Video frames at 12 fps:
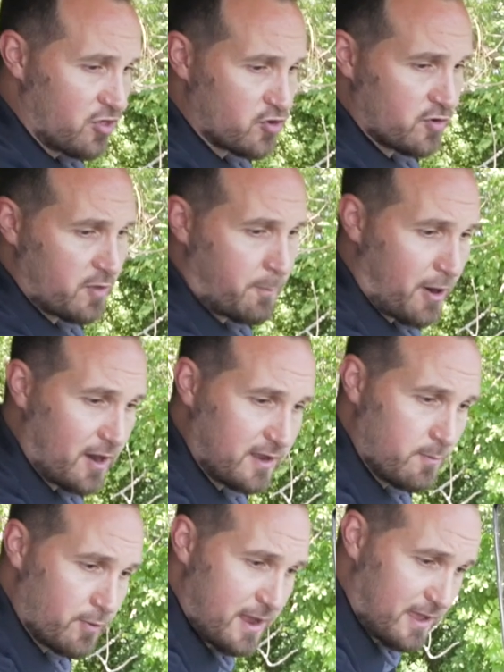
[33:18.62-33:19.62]
sure the
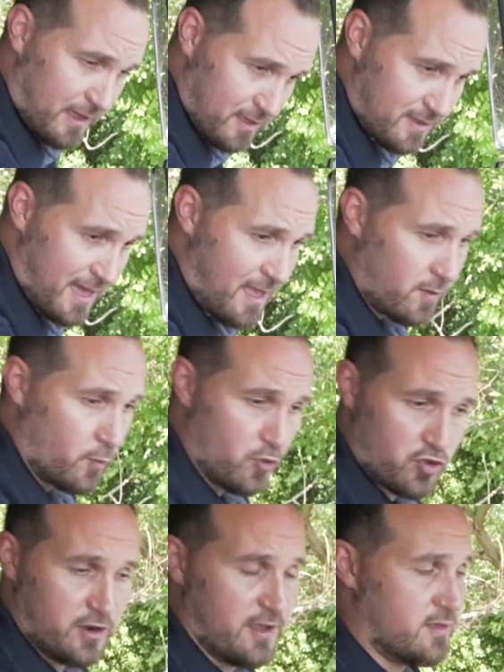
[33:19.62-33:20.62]
parking brake is on,
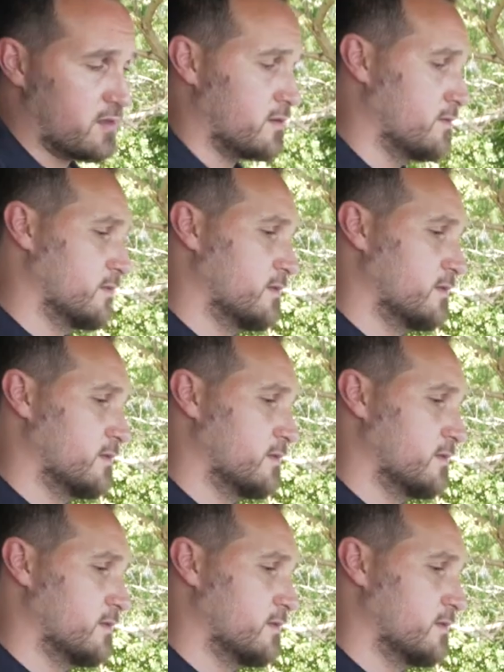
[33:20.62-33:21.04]
which it is.